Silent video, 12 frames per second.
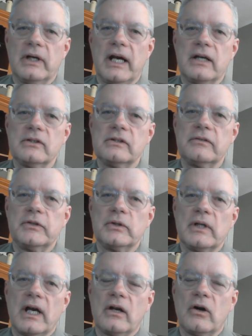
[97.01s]
house if you're
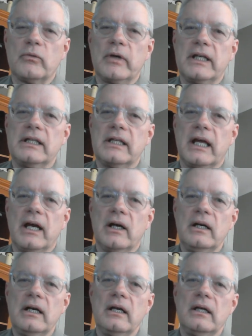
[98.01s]
not already
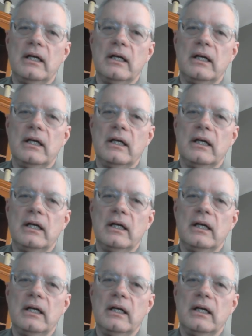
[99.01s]
there.